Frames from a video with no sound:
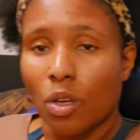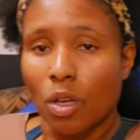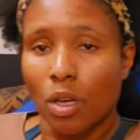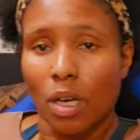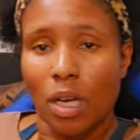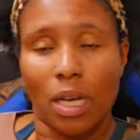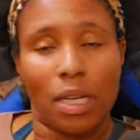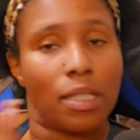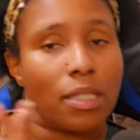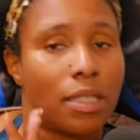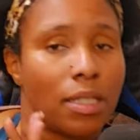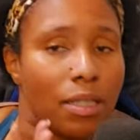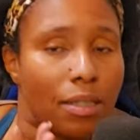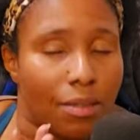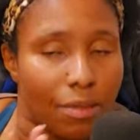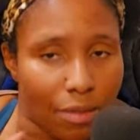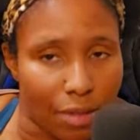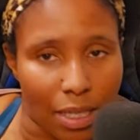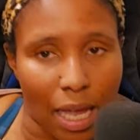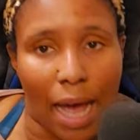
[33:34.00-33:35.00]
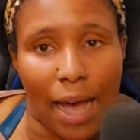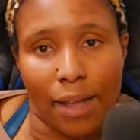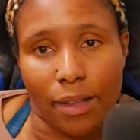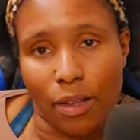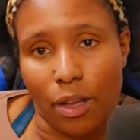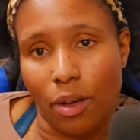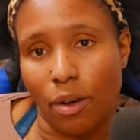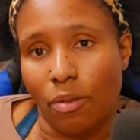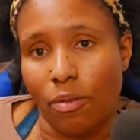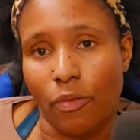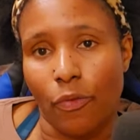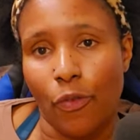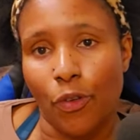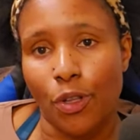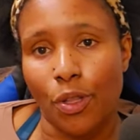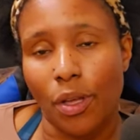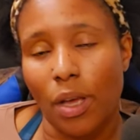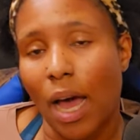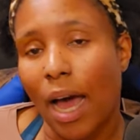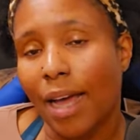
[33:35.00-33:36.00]
Because side note for
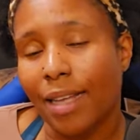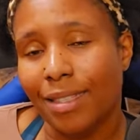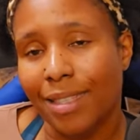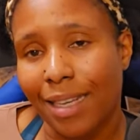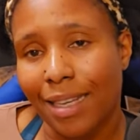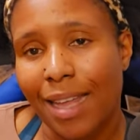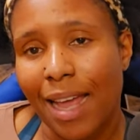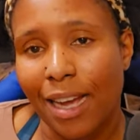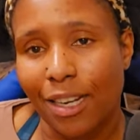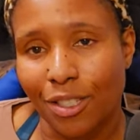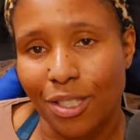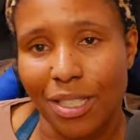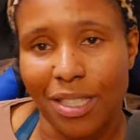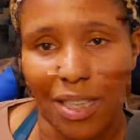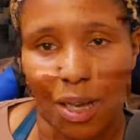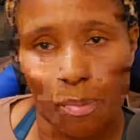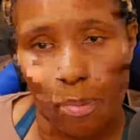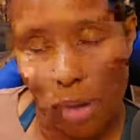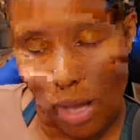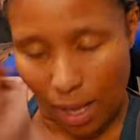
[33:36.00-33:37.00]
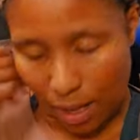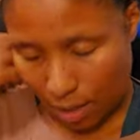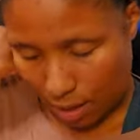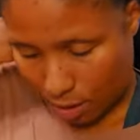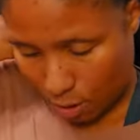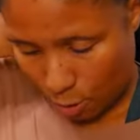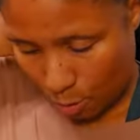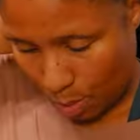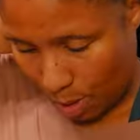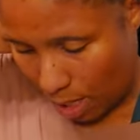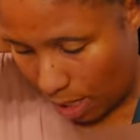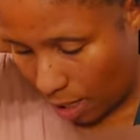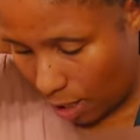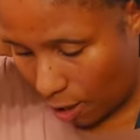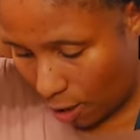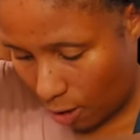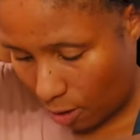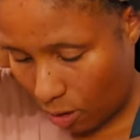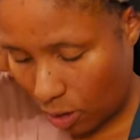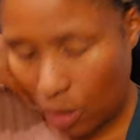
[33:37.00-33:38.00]
the, I did actually skip ahead a little bit
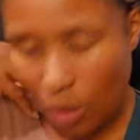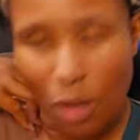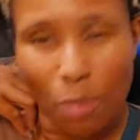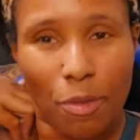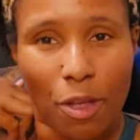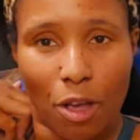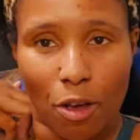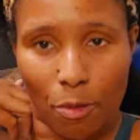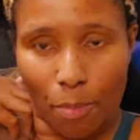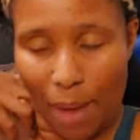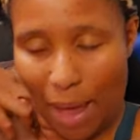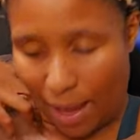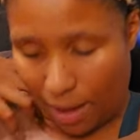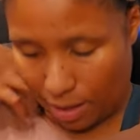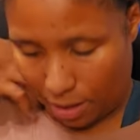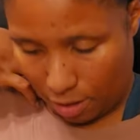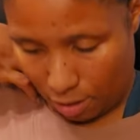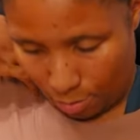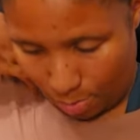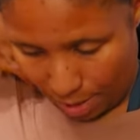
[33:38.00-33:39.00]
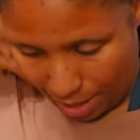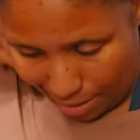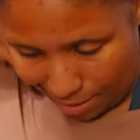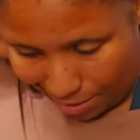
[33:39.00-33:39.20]
here, so let me go back a little bit.